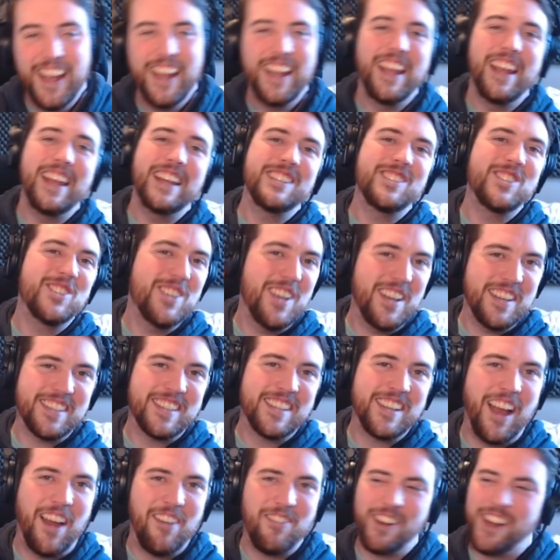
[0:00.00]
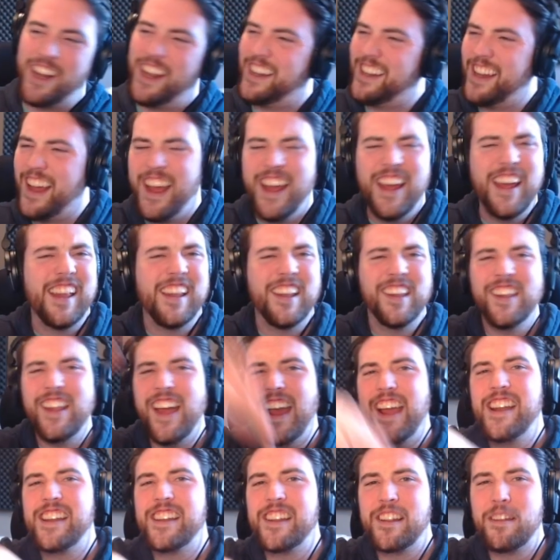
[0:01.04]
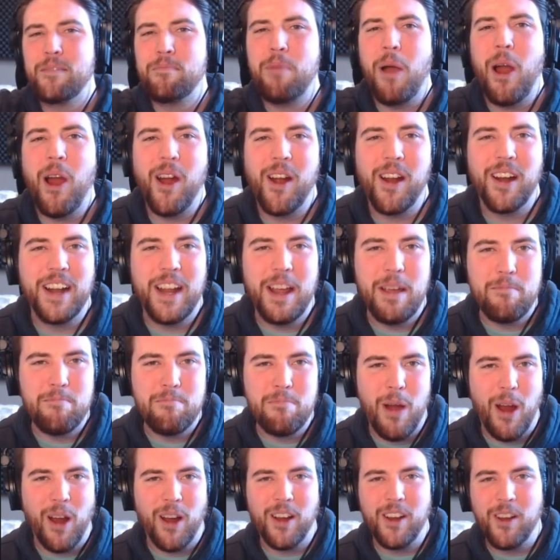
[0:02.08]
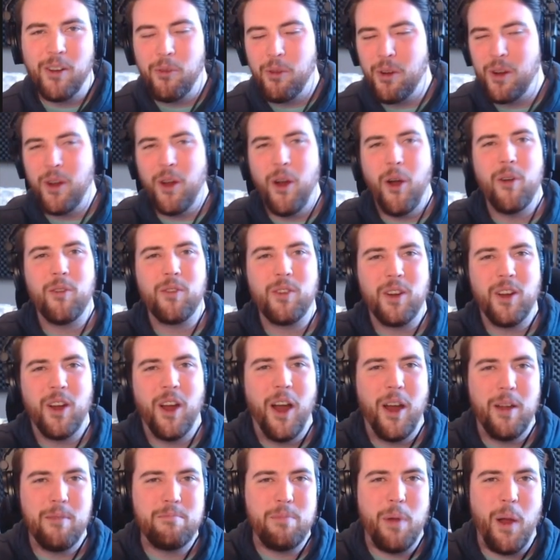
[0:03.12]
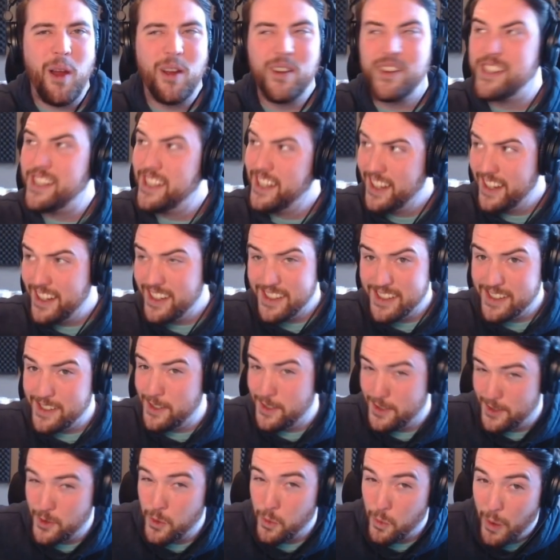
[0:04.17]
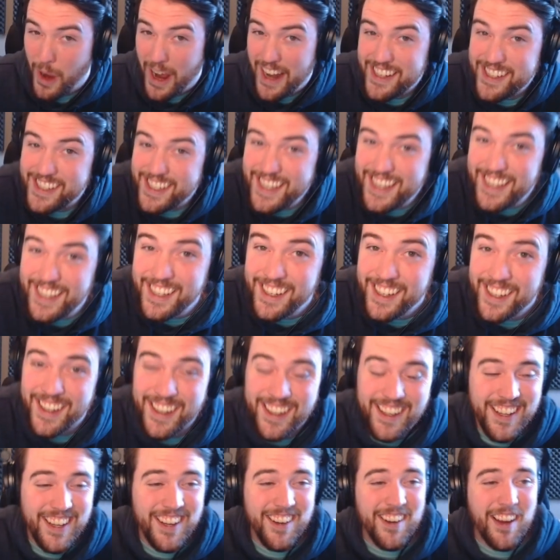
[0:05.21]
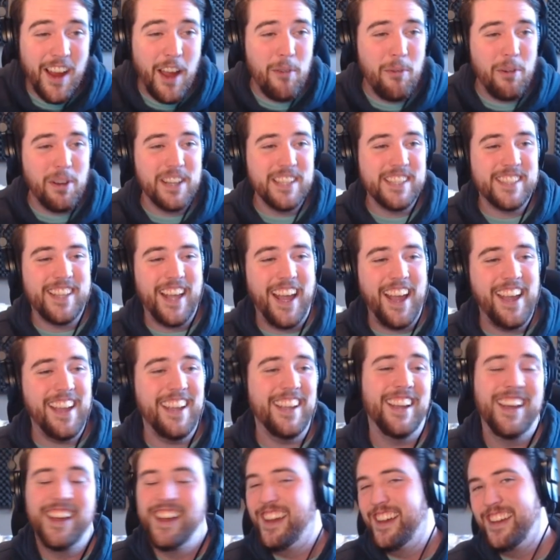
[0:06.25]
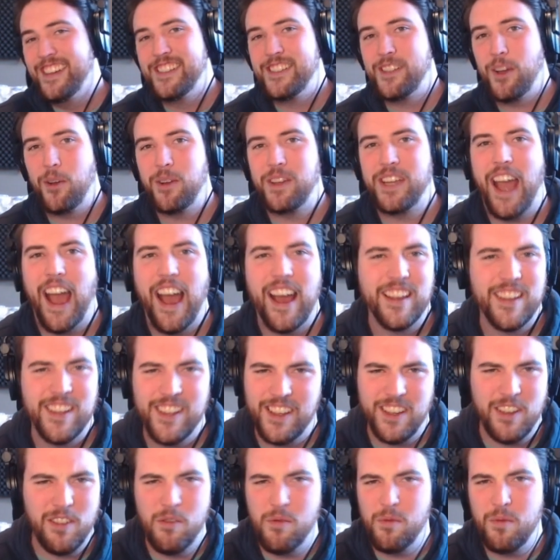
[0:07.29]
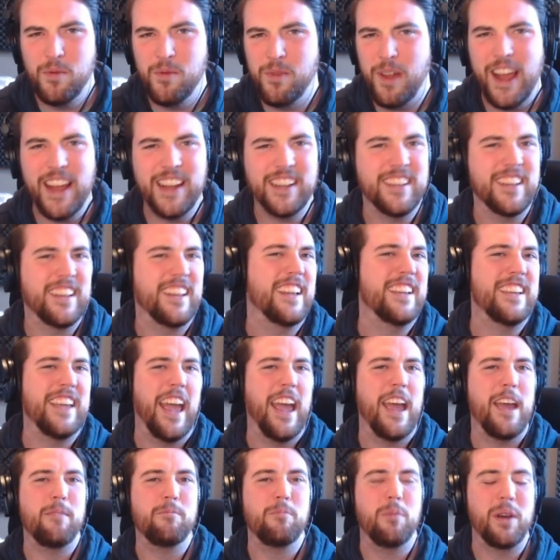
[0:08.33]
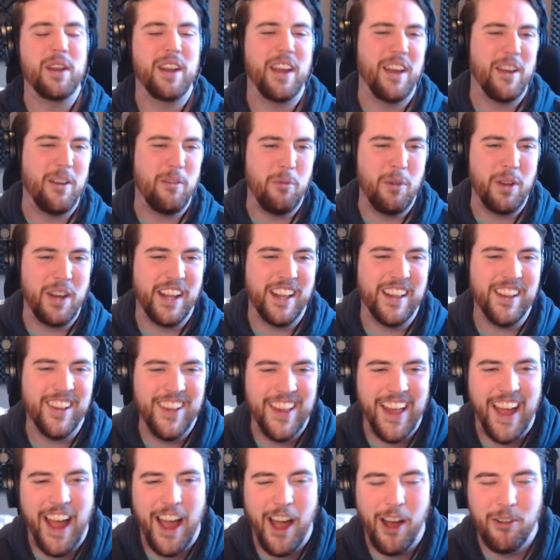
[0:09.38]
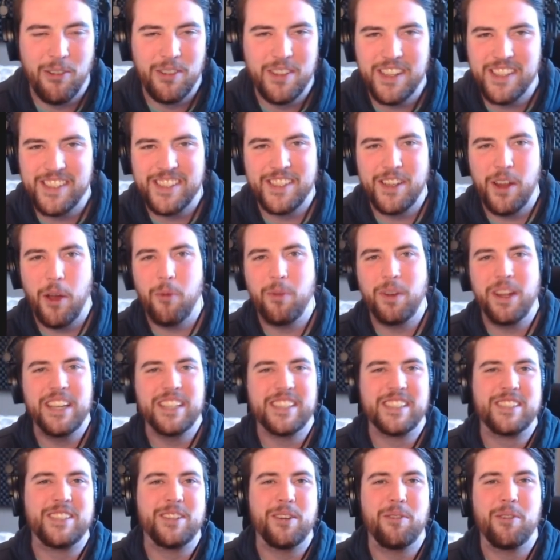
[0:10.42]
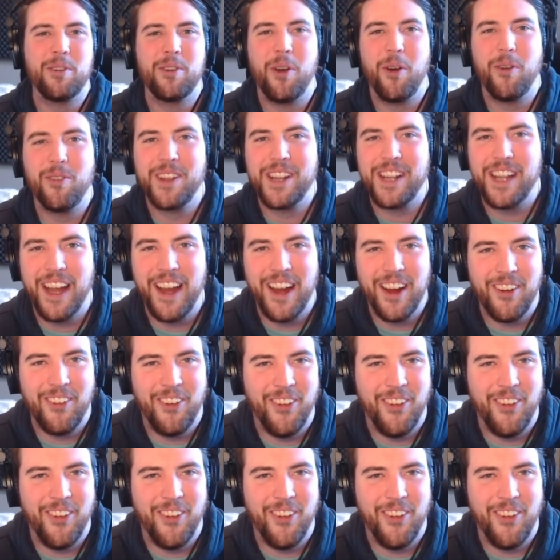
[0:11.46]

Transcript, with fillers: he just covered it. Late to the party, Mark. We're over on part 20 here, I want to say. So yeah, late to the game. What a what a clown. Doesn't know what he's doing over there